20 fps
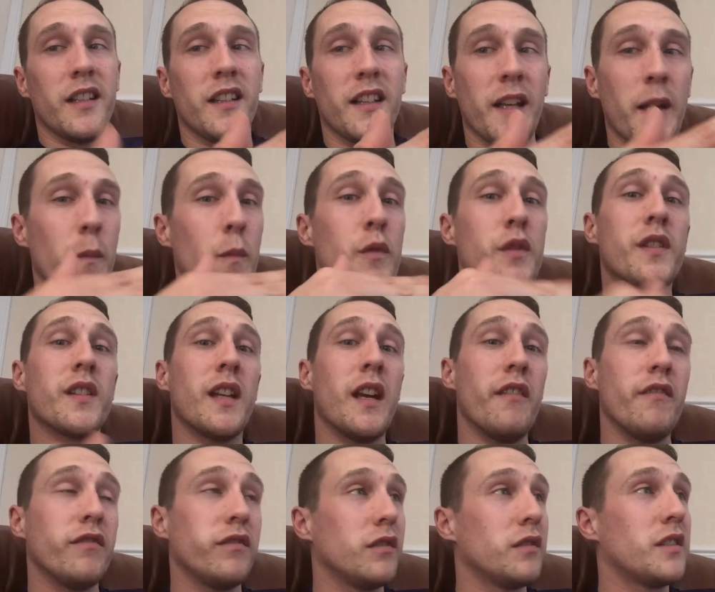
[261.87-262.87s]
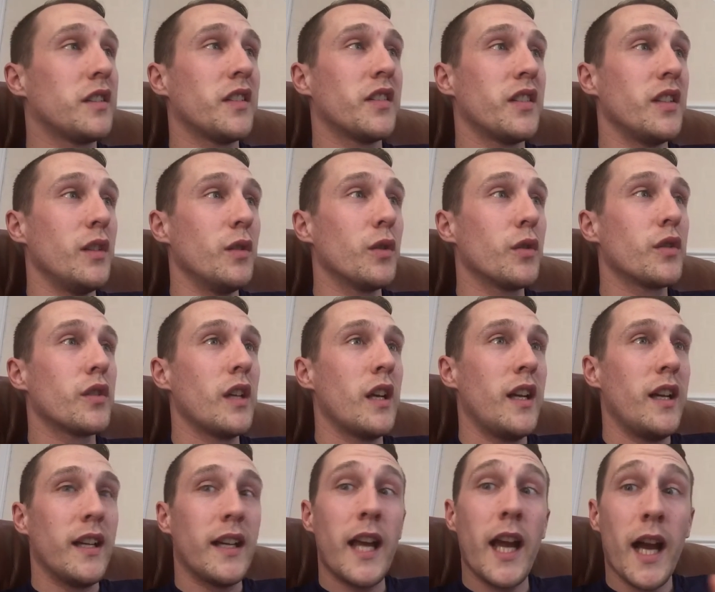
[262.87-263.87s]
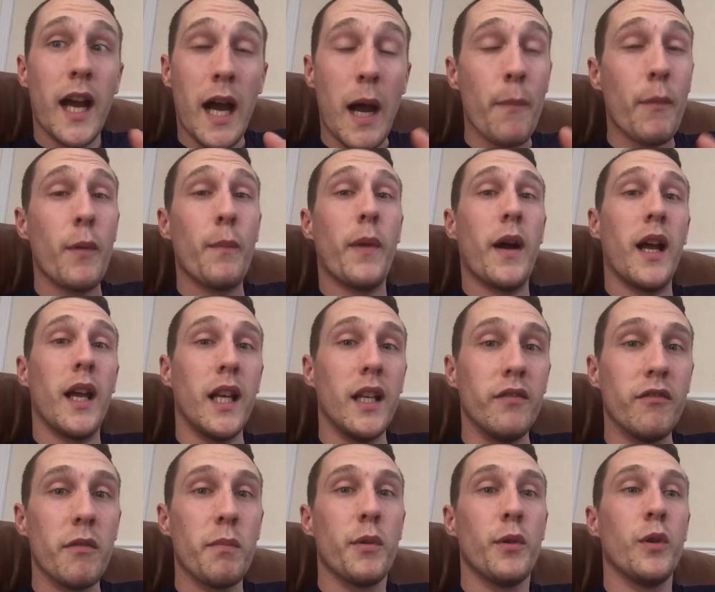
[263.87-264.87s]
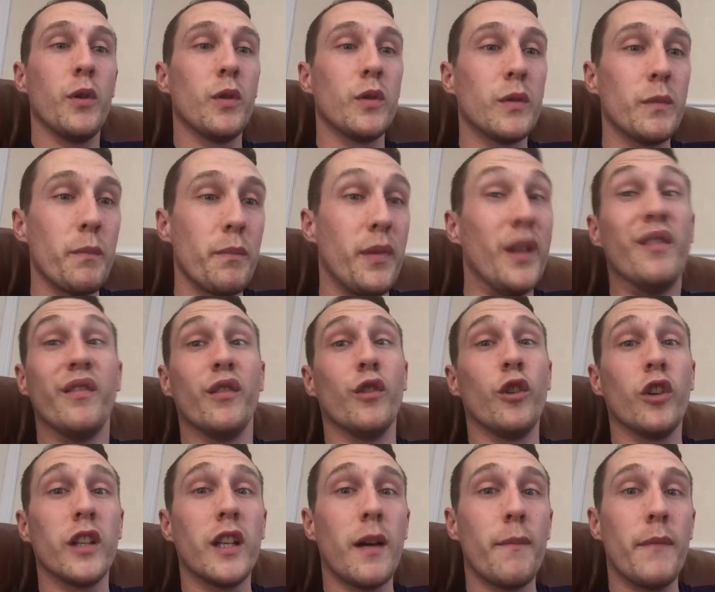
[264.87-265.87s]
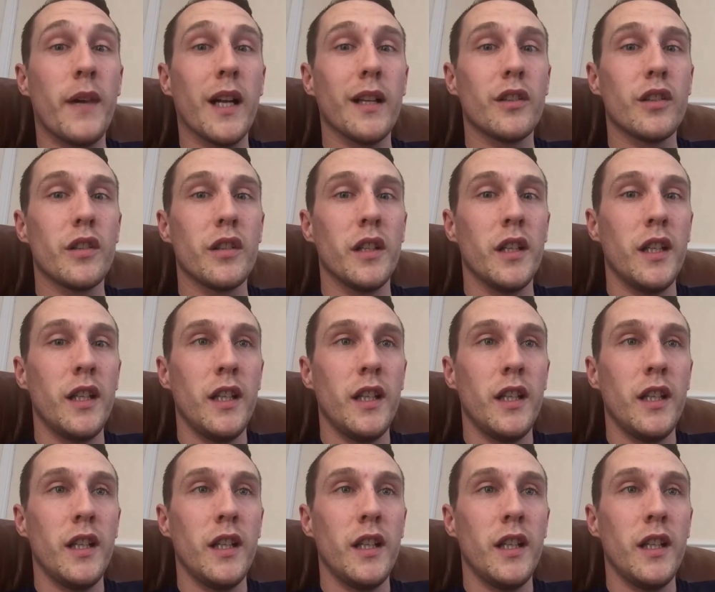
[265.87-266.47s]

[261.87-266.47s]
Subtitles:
It was dreadful to see us get hammered by Liverpool before that match,